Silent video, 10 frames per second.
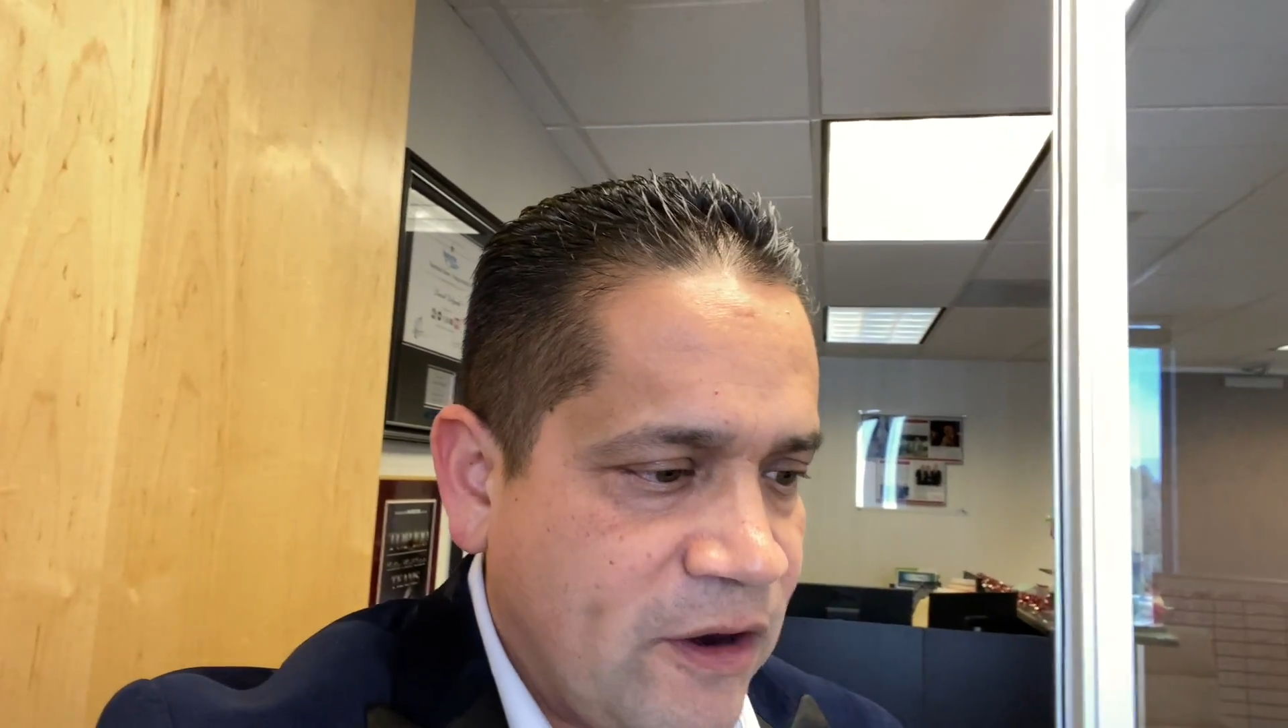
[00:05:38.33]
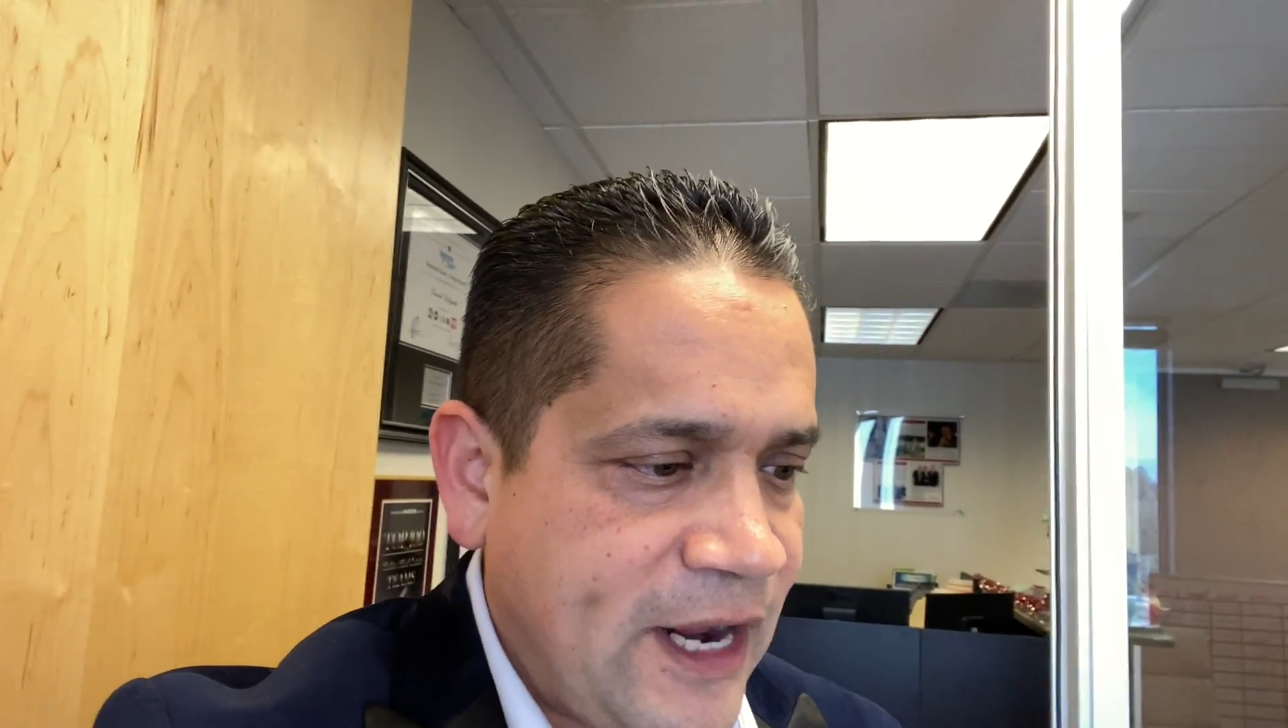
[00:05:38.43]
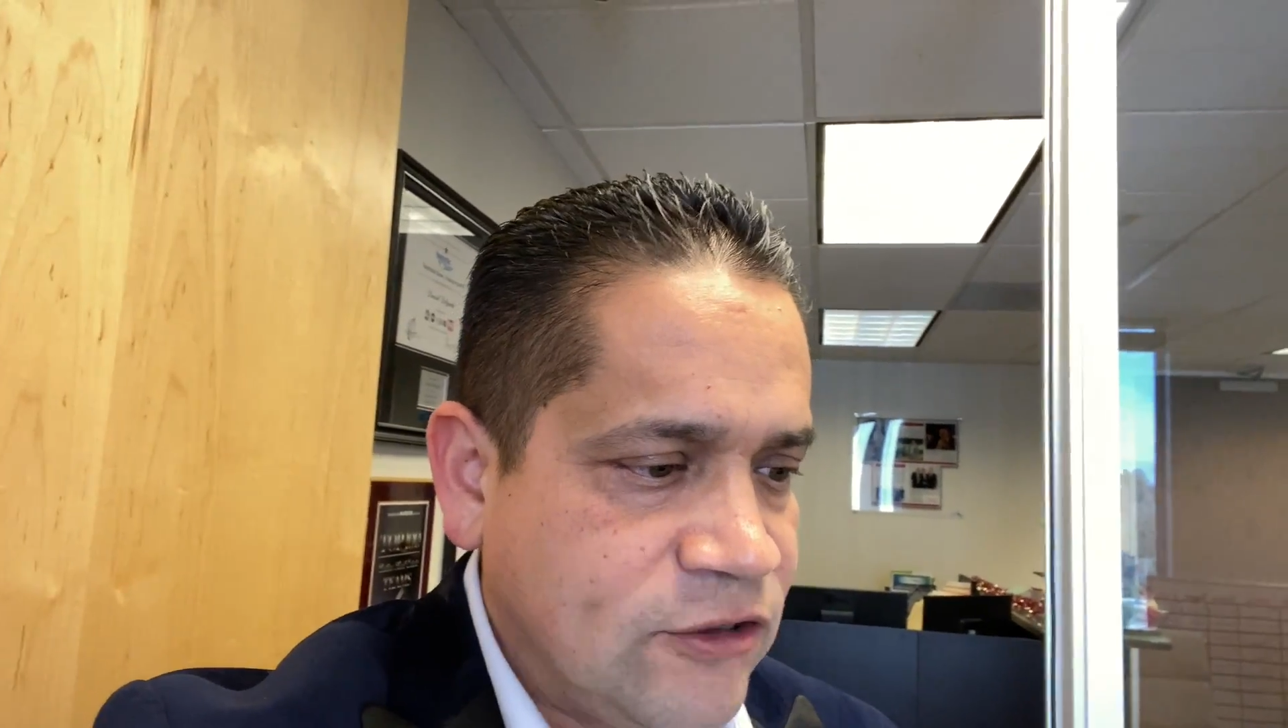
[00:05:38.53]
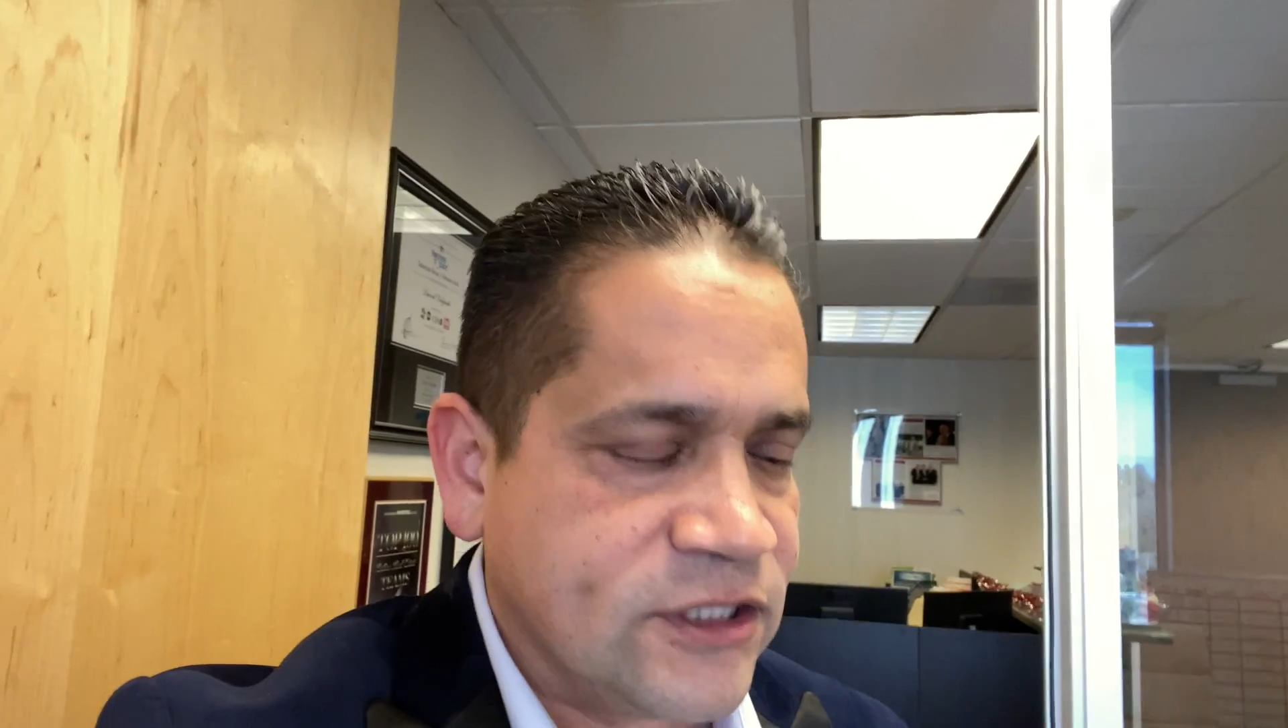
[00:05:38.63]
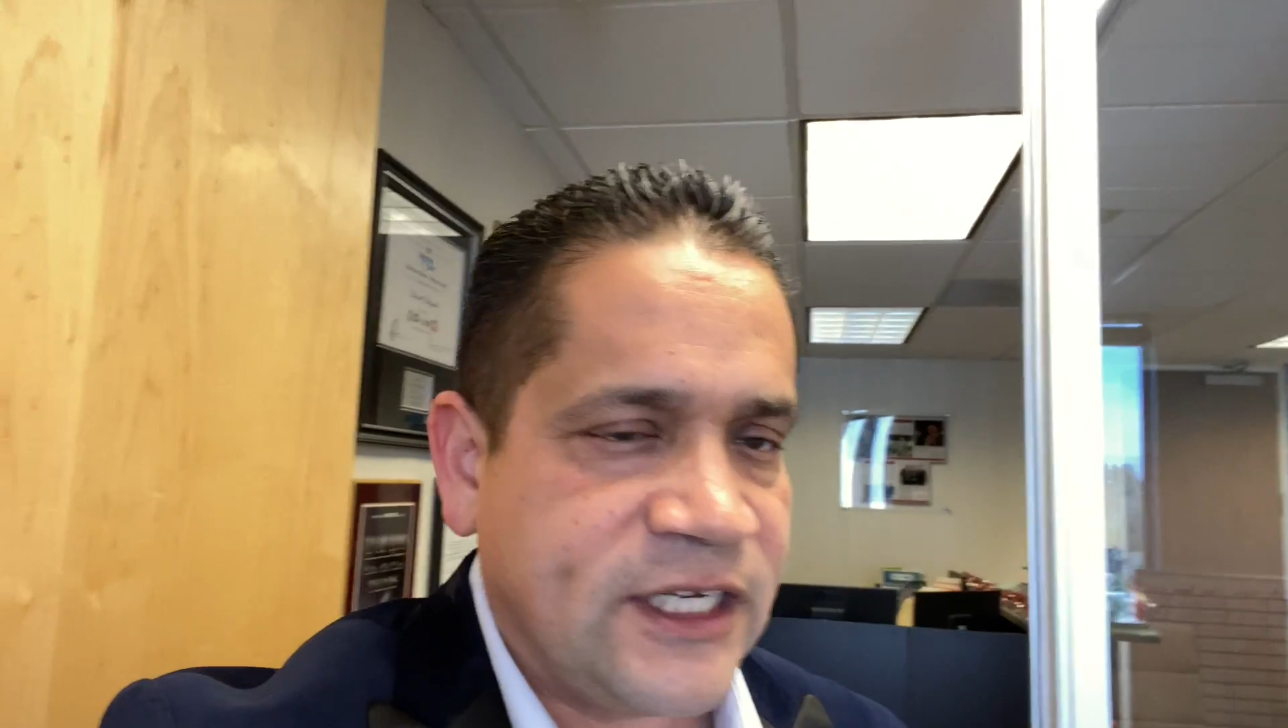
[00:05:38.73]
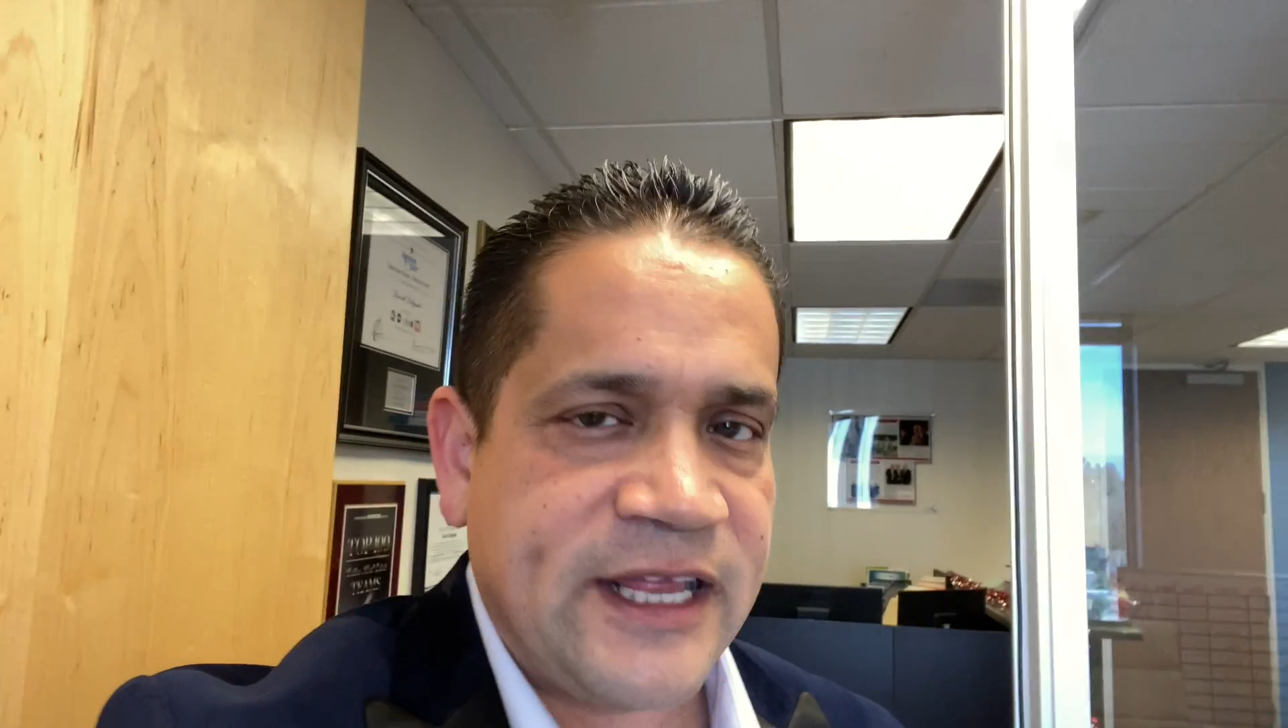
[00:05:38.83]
interested